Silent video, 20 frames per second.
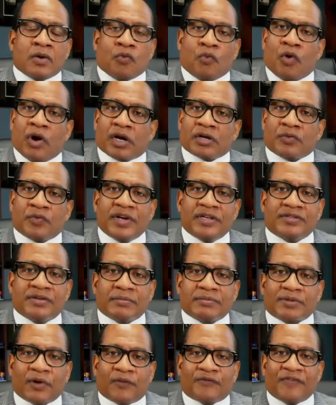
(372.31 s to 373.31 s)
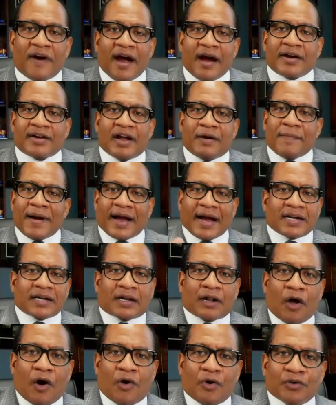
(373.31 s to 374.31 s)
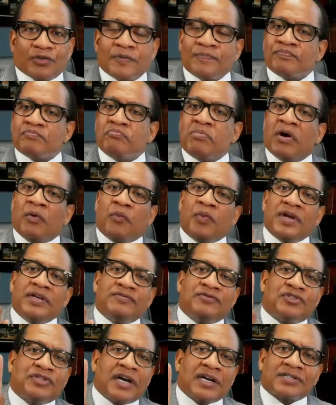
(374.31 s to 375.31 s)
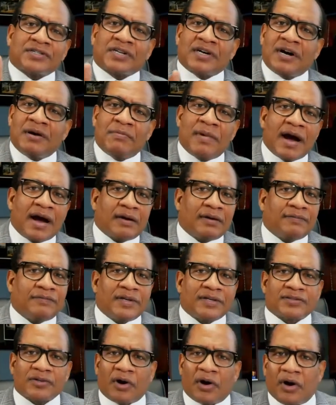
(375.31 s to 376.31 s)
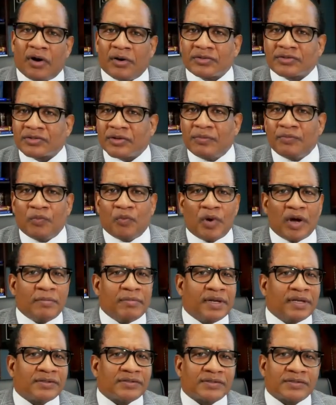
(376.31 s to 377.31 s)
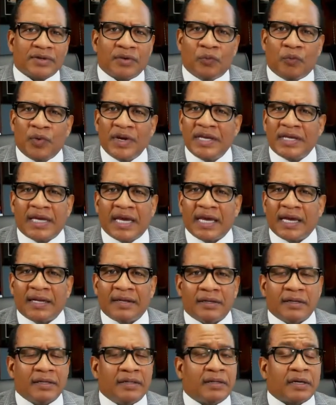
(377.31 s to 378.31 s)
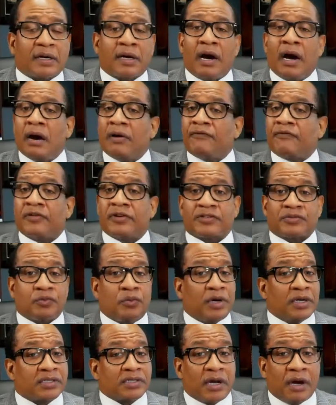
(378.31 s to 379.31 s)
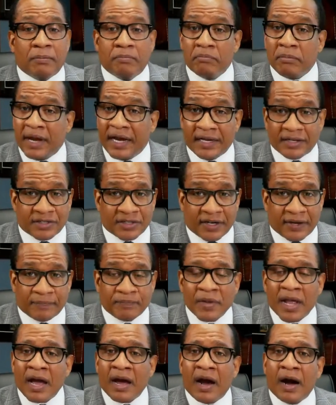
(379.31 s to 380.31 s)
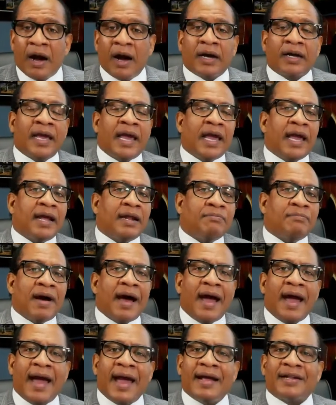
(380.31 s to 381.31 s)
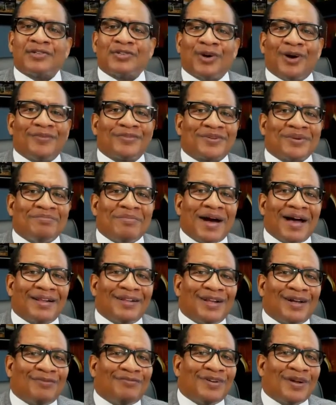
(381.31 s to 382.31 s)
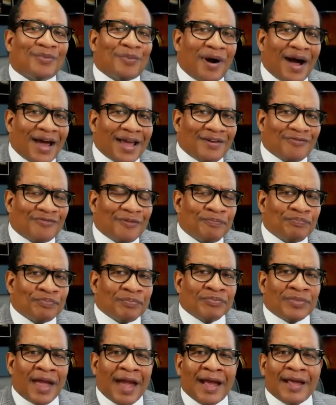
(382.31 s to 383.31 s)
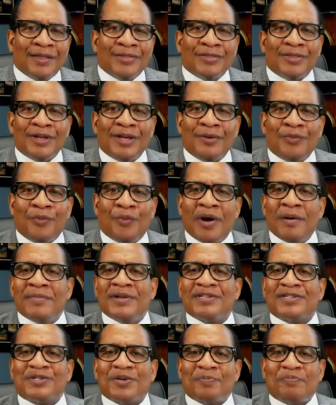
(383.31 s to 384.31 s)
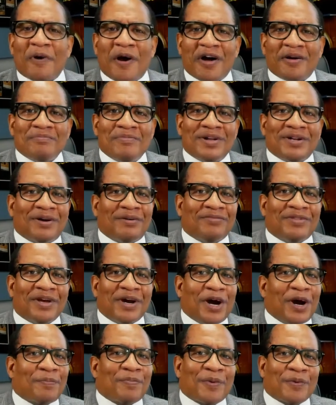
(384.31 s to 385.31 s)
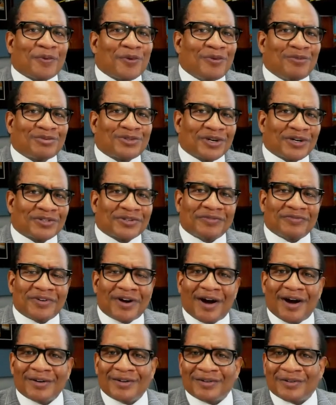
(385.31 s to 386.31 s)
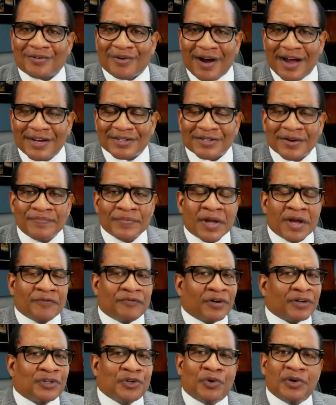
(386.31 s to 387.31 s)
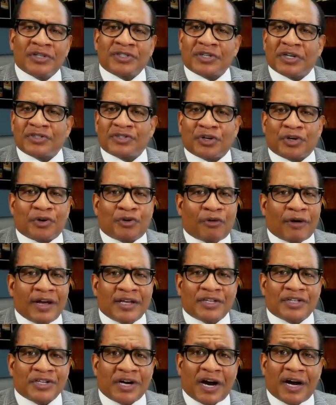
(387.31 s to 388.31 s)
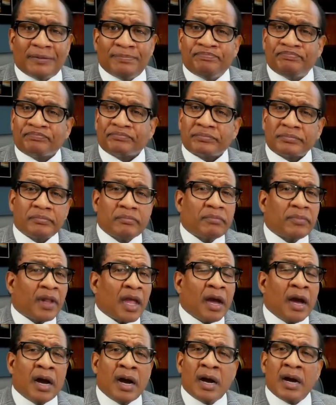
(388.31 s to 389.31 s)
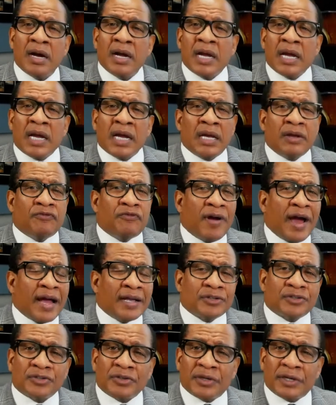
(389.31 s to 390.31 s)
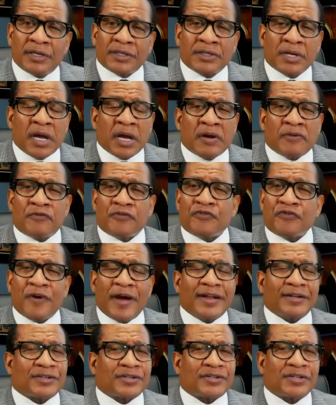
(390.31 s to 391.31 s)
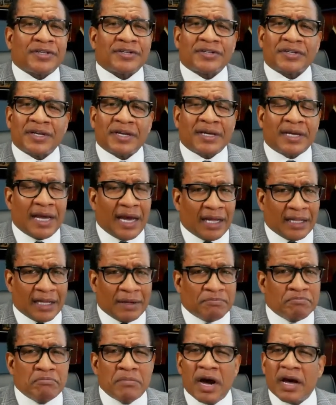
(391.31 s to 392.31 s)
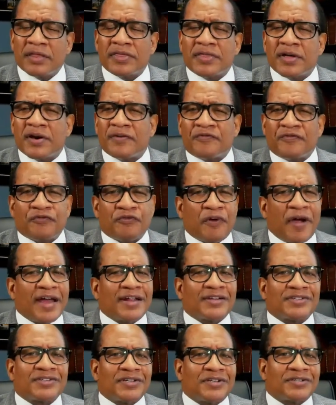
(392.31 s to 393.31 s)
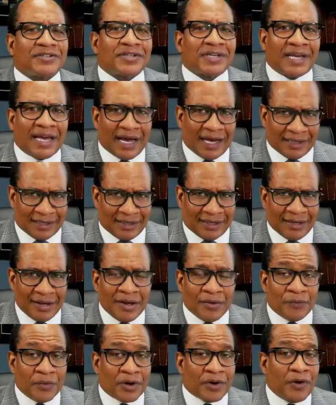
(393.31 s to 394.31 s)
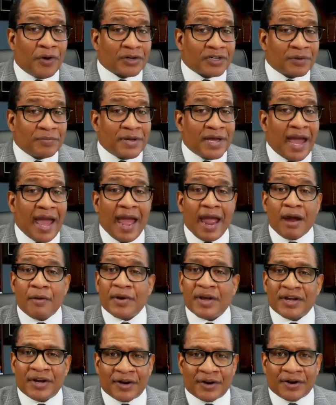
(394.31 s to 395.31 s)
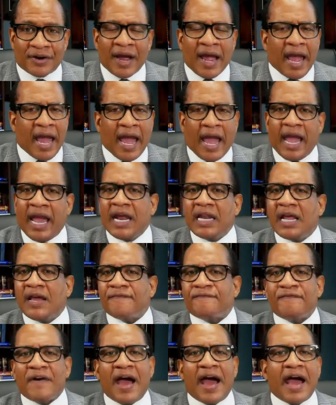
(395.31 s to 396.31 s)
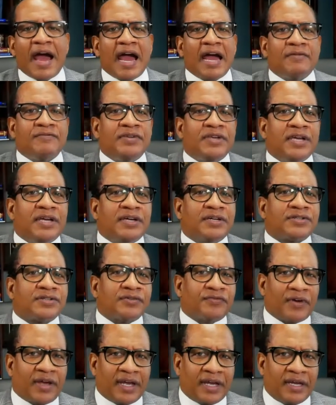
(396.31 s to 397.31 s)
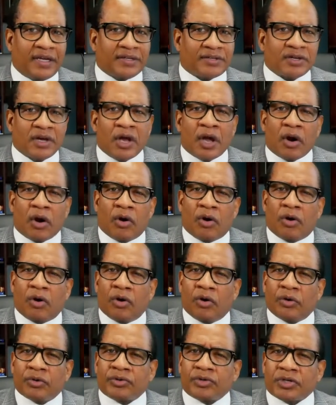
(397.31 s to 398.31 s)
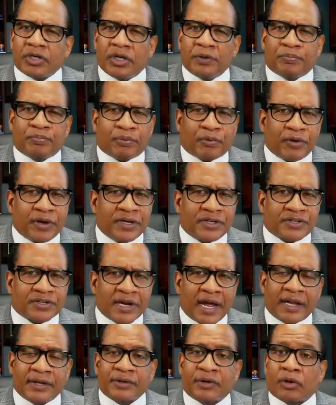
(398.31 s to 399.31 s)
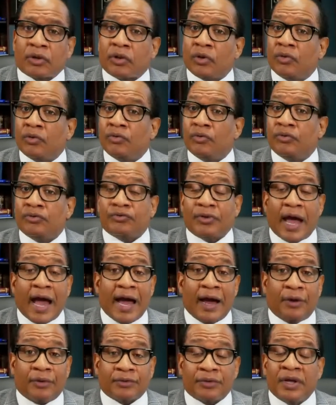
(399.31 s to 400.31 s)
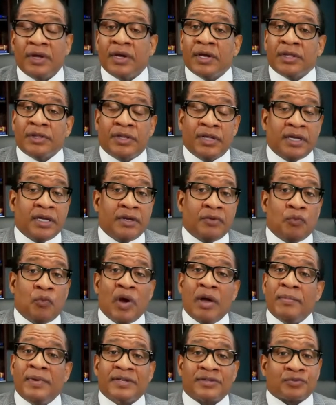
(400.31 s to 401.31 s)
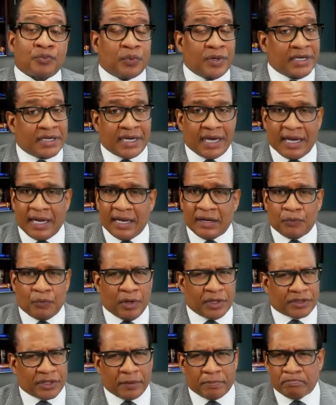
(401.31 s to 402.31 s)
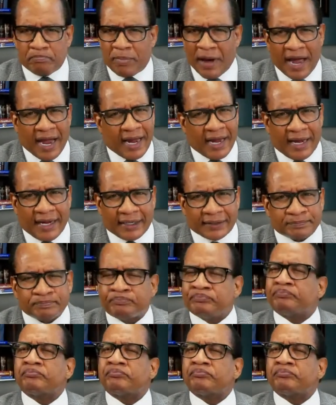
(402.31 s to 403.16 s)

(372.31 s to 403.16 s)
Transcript: One of the reasons I'm so fired up, I got to close, but we just come out of this awesome women's weekend. The conference was amazing. Again, my hat's off to my lovely wife and the women's department of the Upper Room Church of God in Christ for doing such a great job. Uh, evangelist Frances Kelly, Mother Frances Kelly. We're going to be airing her, 85 years of age. Oh, she preached and closed out the women's weekend with a bang.